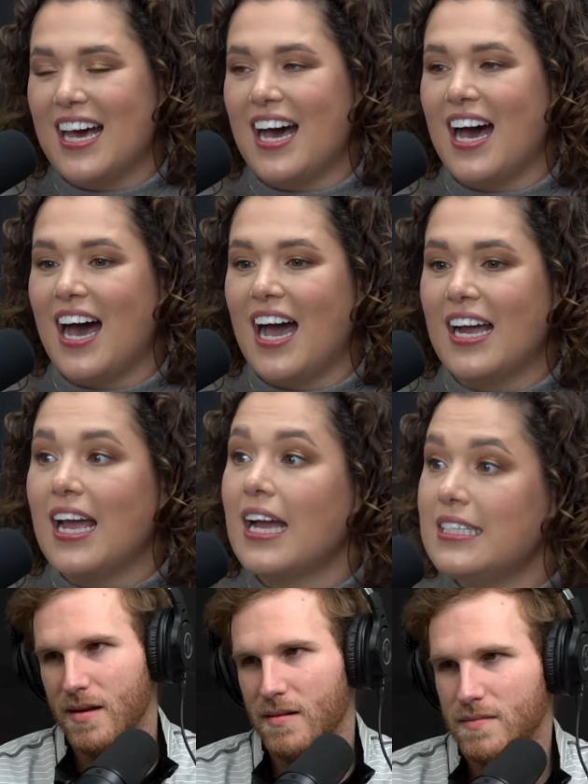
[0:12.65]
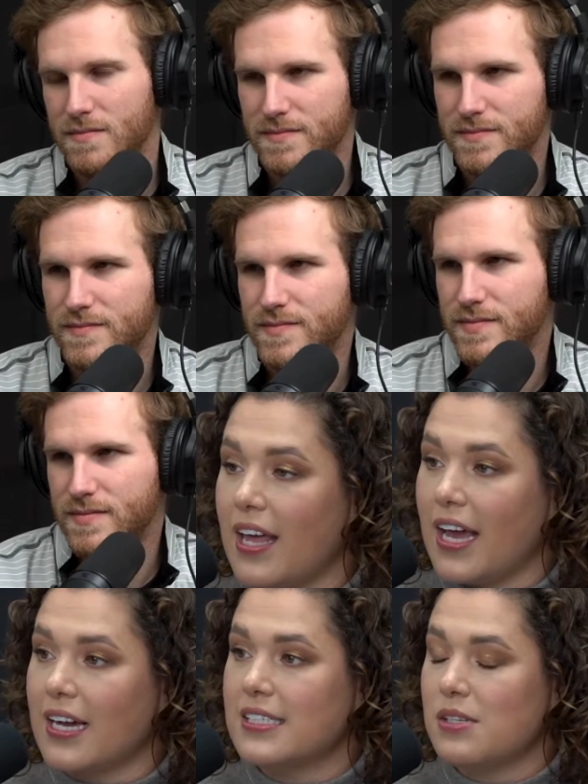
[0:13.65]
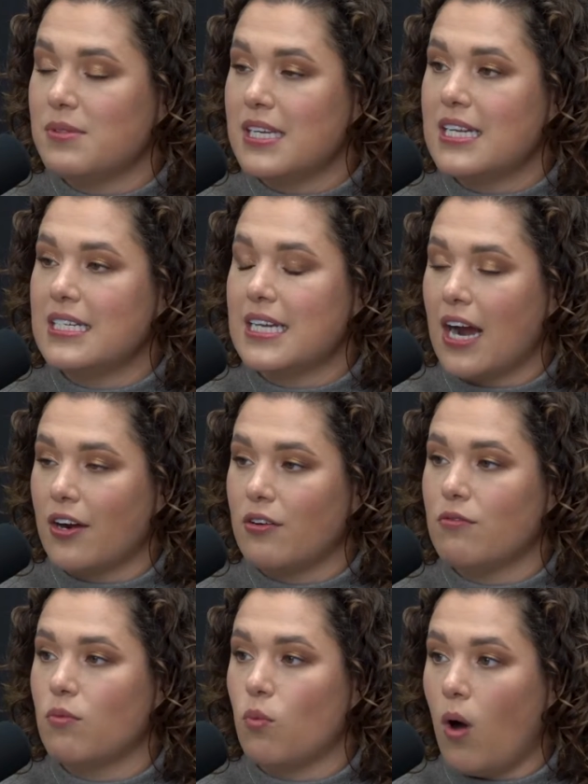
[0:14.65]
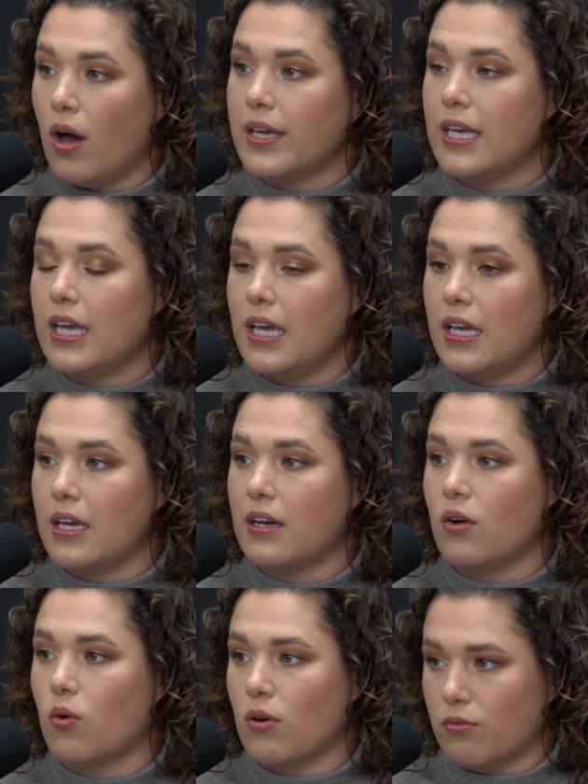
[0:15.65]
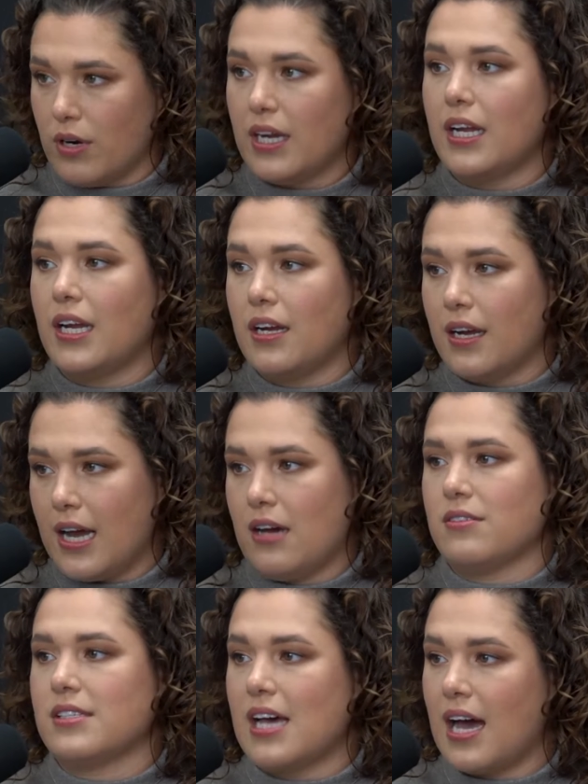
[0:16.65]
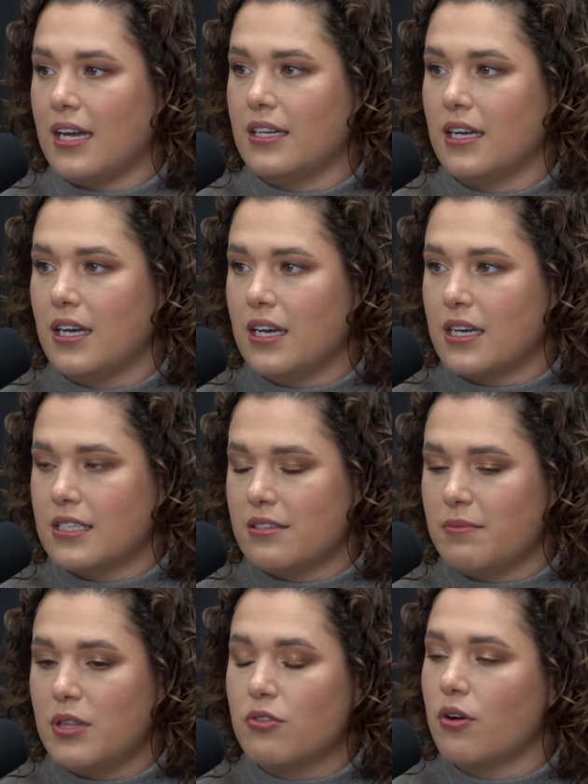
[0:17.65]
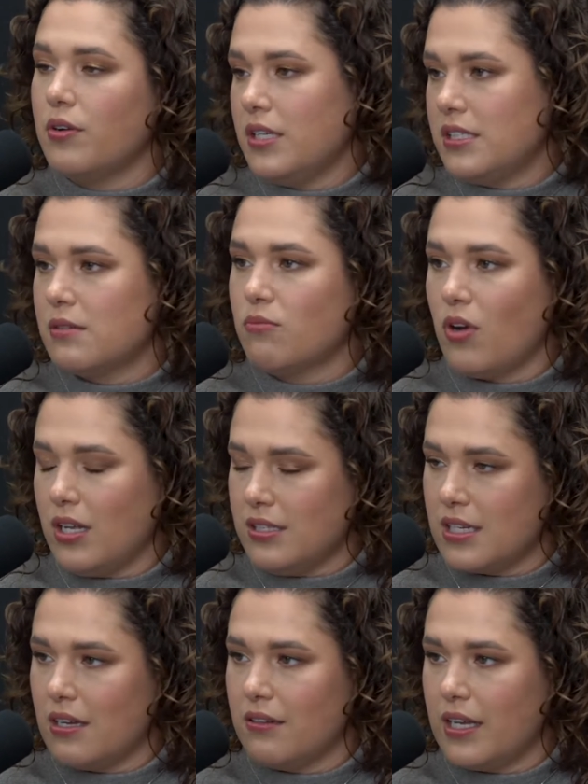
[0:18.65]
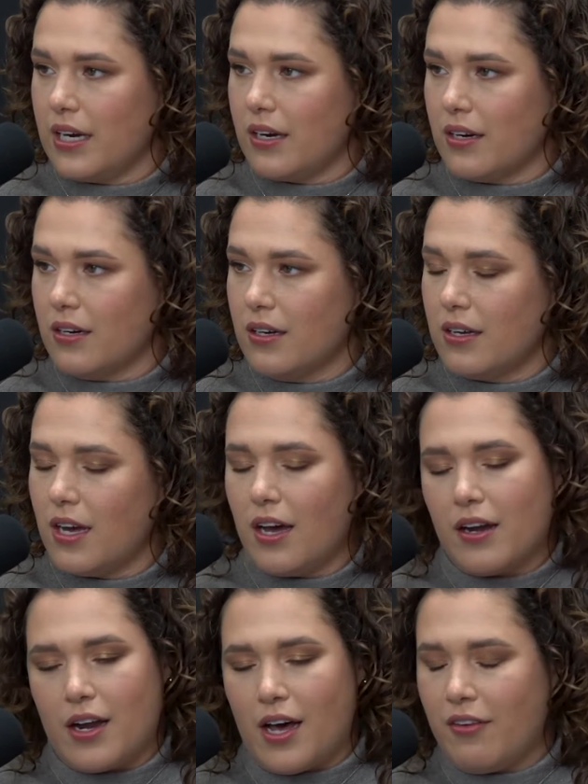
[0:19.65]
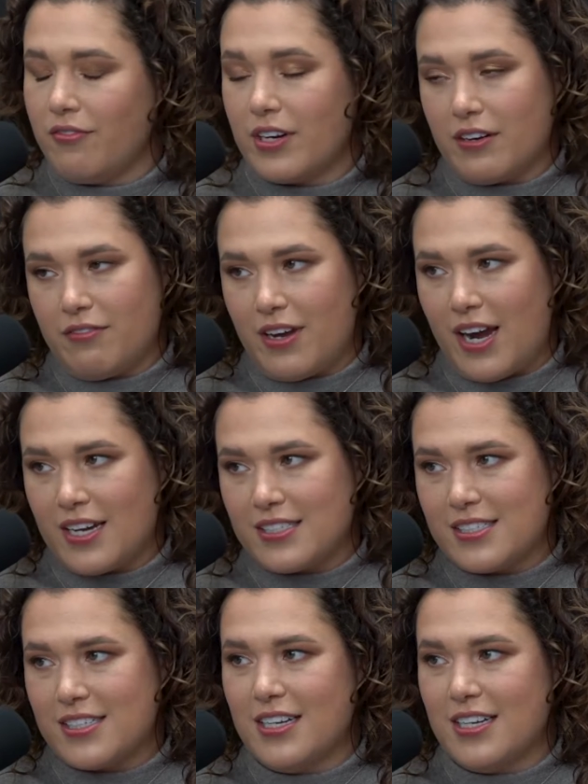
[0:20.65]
I did buy the bike for that because I was getting tired of walking or running outside because I've been throwing in some runs out there. I'm not very fast.